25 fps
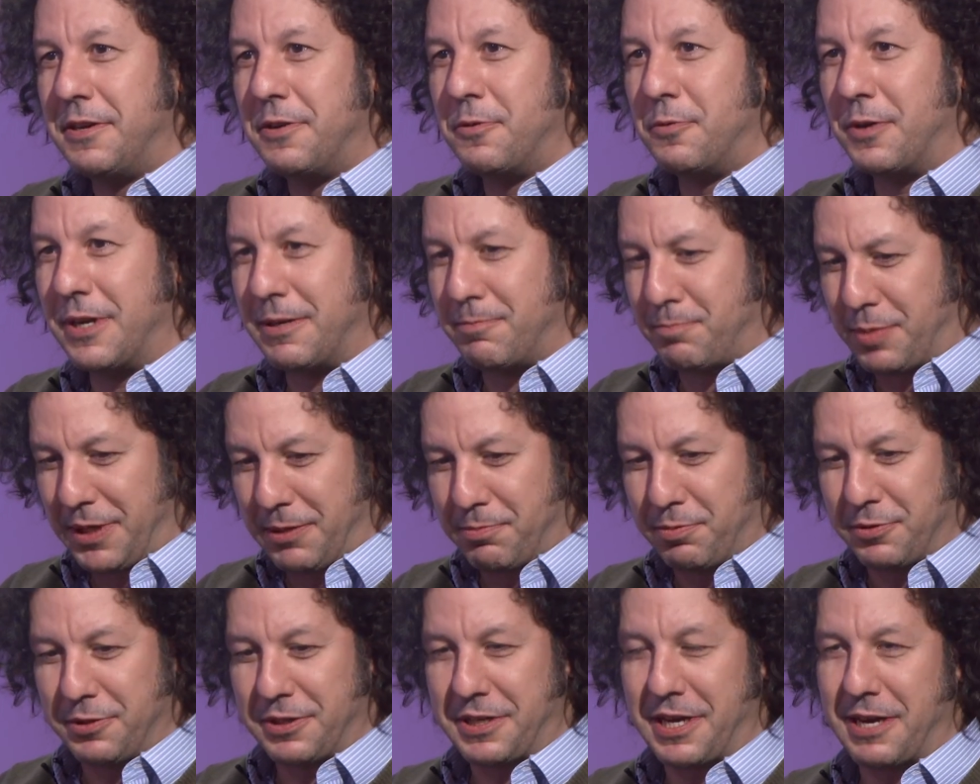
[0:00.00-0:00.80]
when
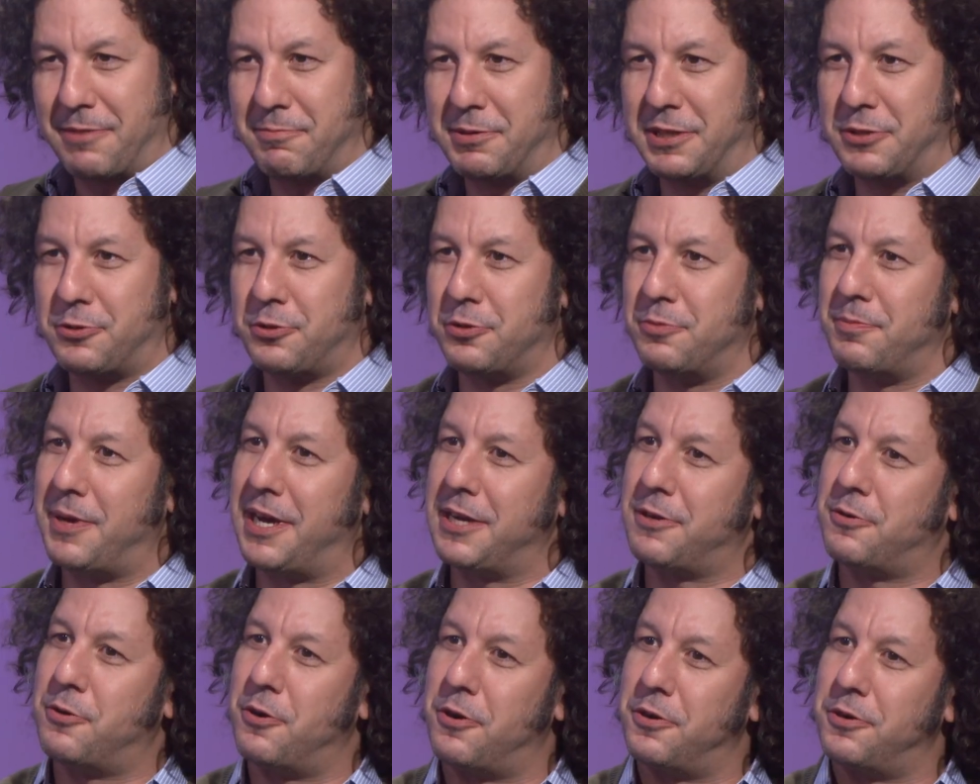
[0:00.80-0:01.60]
people come into
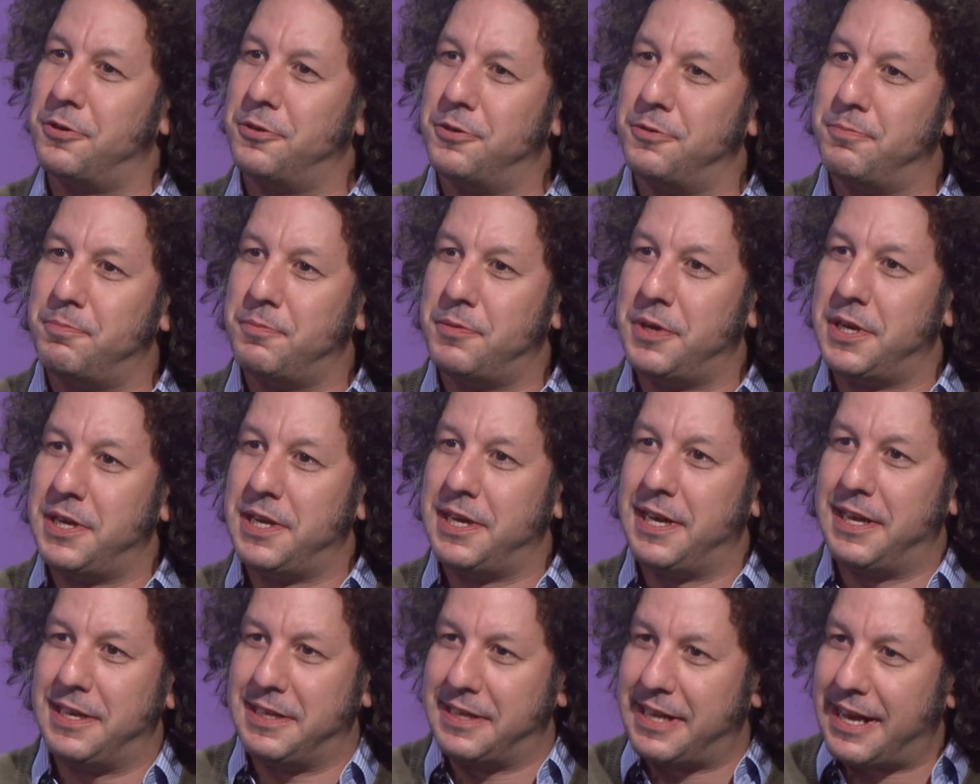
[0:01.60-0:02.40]
my courtroom,
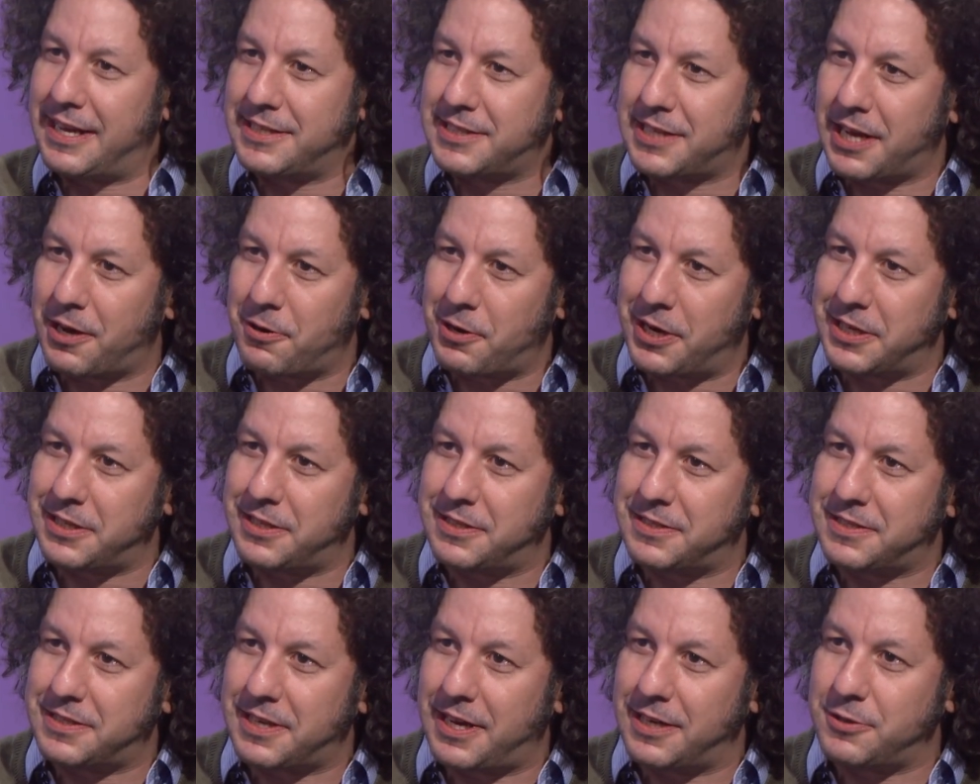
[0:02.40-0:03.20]
and that's how I
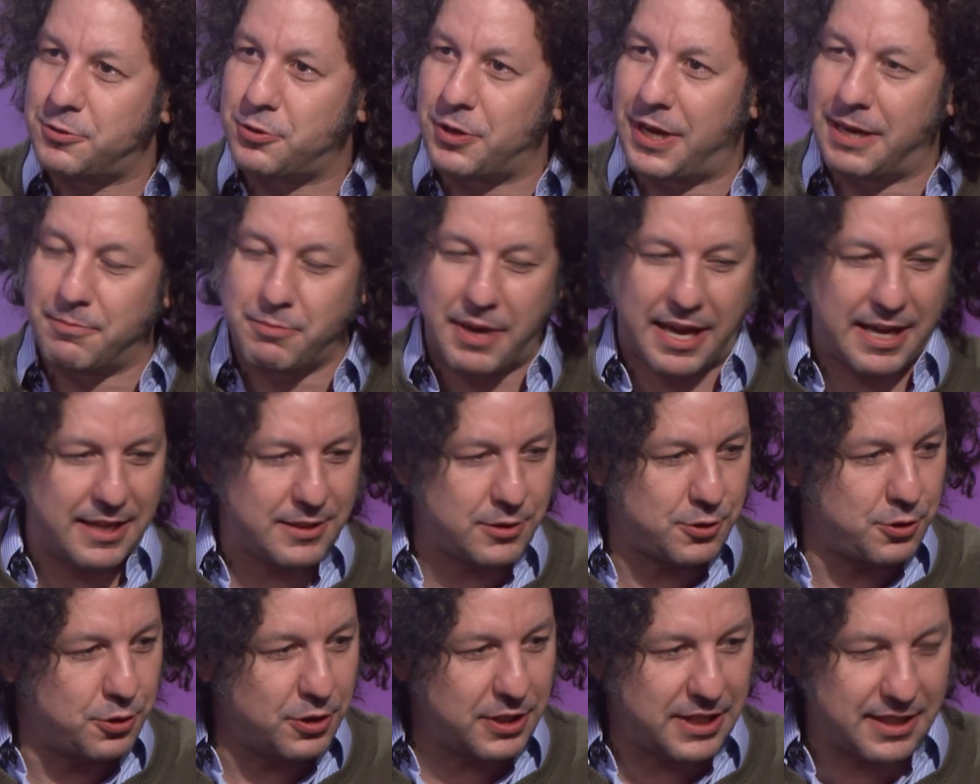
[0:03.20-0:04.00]
decide. So I'm
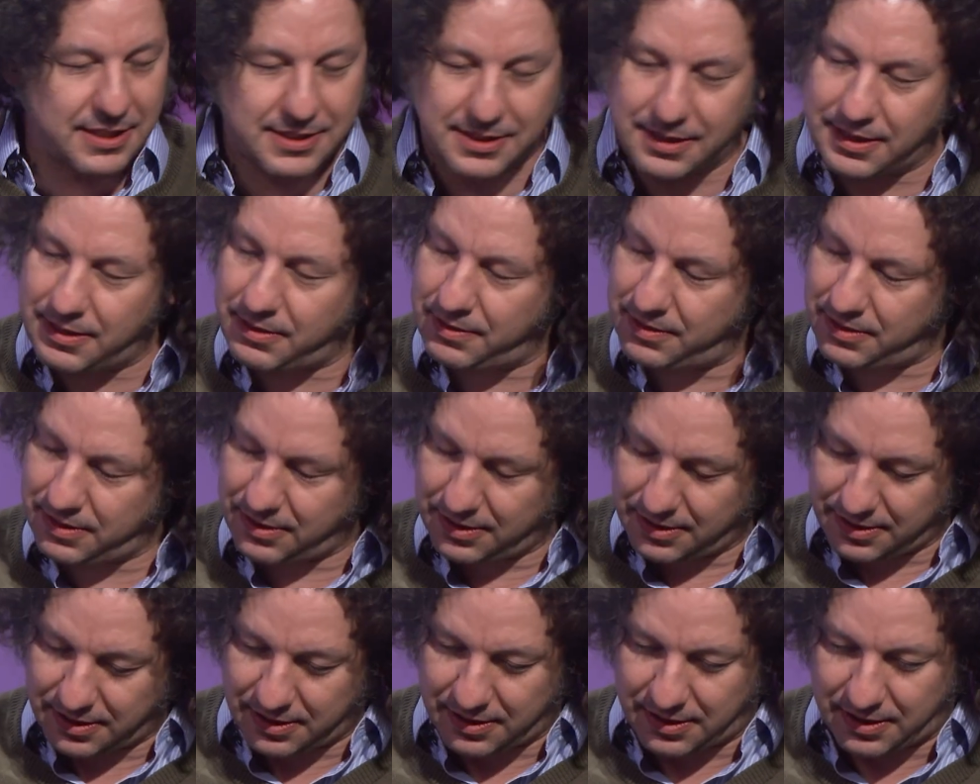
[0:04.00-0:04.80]
as good as
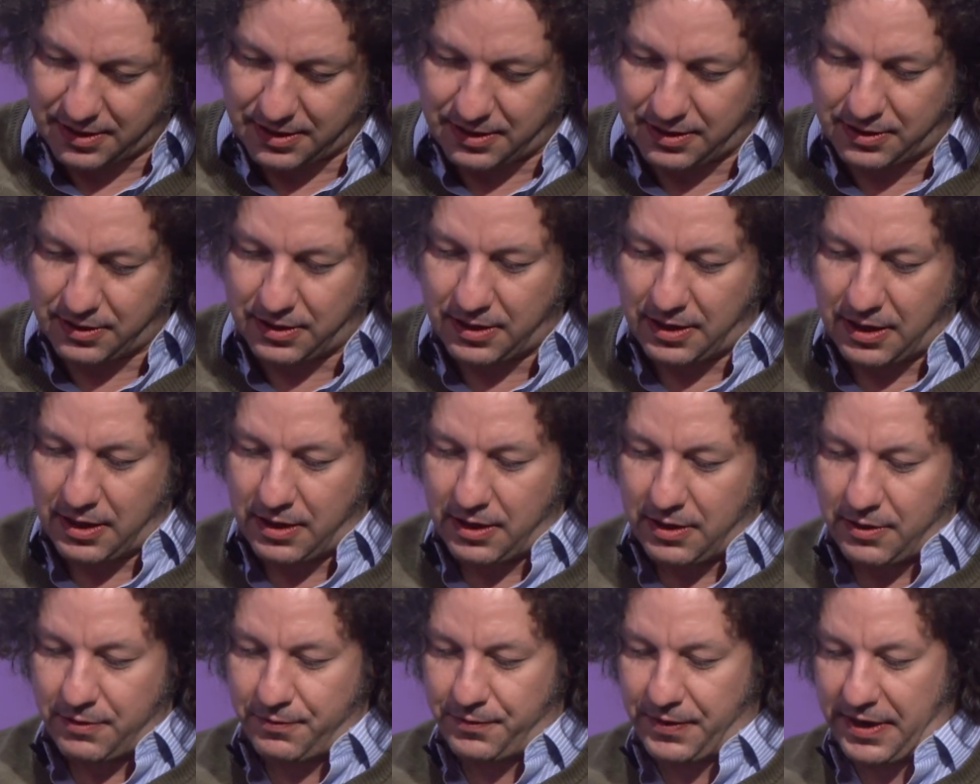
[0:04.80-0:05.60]
a
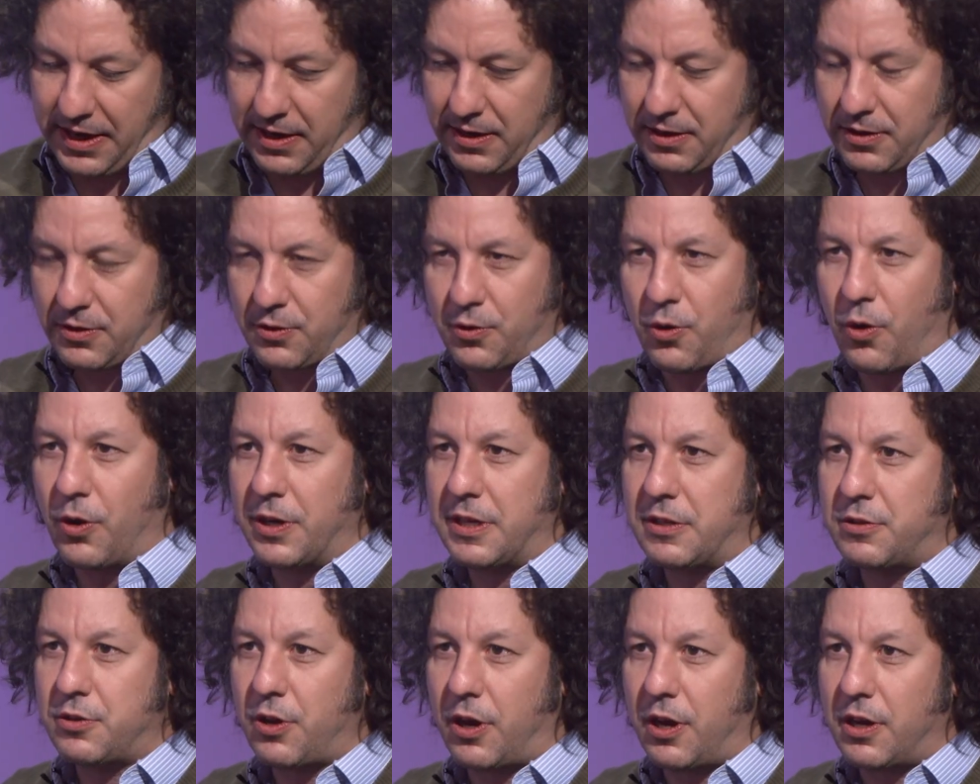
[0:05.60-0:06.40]
fair
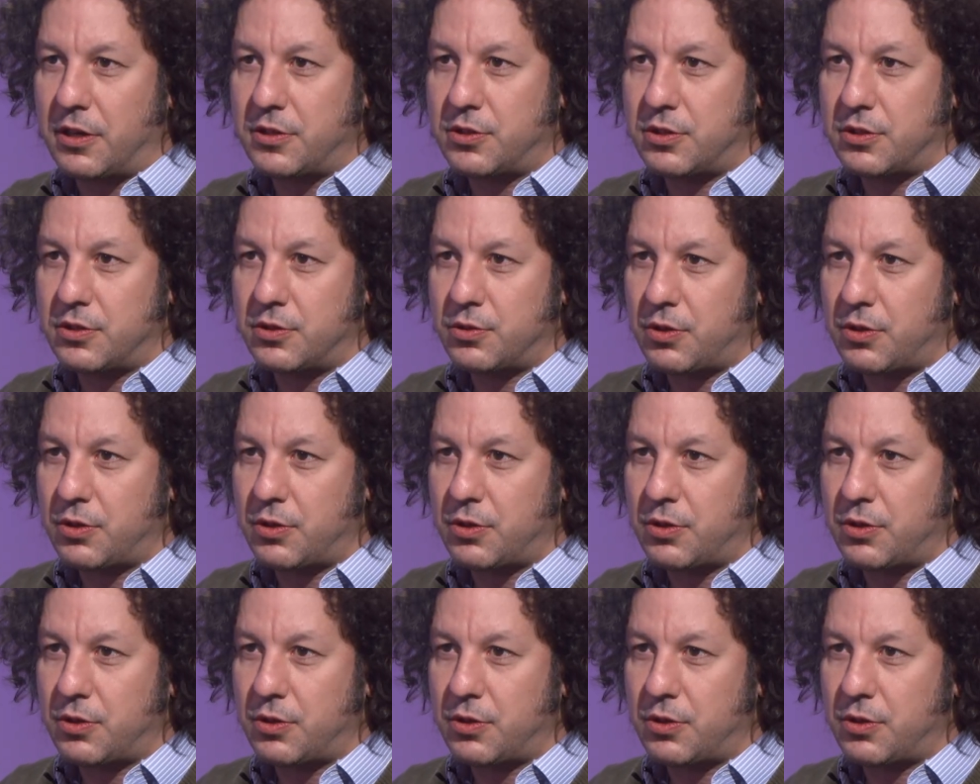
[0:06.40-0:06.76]
coin toss.